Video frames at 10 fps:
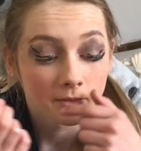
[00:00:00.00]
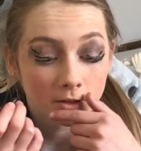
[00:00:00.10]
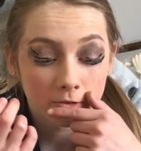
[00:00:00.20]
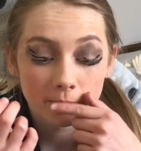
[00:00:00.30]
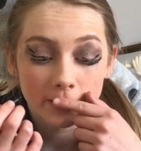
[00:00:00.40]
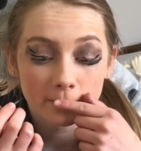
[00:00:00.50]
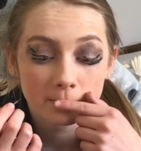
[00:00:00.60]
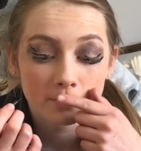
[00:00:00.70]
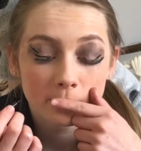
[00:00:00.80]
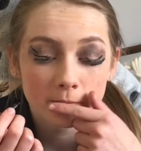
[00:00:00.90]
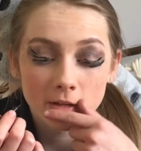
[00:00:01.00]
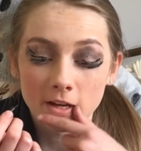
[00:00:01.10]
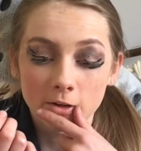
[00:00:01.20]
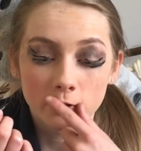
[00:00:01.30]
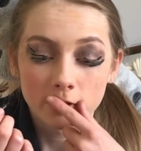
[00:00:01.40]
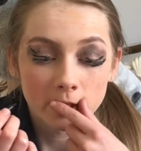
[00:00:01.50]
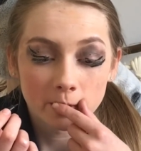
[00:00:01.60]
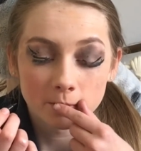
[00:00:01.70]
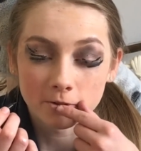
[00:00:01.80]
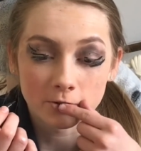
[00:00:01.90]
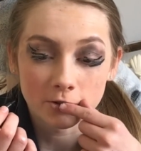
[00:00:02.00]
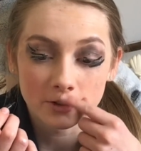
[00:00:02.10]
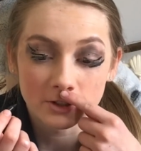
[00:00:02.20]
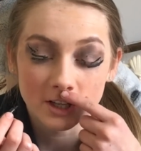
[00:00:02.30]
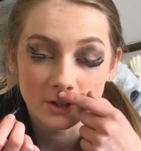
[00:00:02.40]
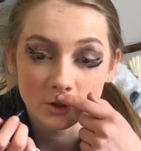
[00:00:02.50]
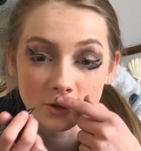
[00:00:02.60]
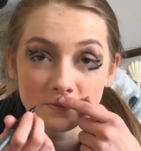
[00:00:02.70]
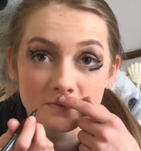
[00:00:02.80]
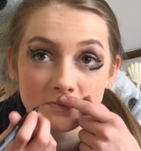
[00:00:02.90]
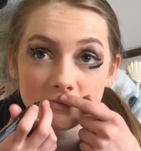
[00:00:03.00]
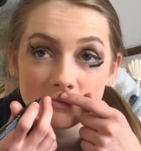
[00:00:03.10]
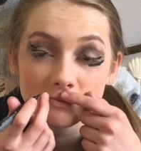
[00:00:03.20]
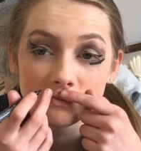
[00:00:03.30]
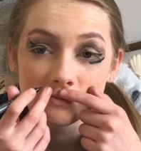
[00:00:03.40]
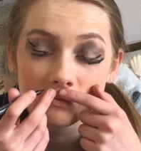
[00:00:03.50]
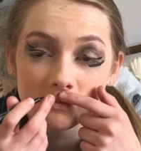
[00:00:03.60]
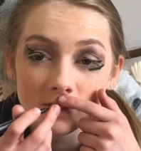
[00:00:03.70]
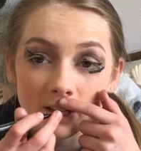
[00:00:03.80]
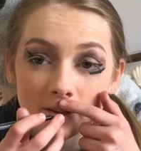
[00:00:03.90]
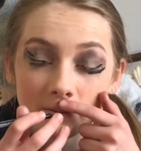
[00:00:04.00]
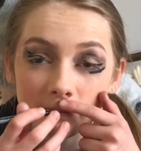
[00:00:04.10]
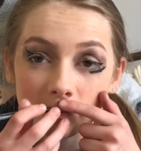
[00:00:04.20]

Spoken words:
Under my eye. And the lips is just essential. Yeah.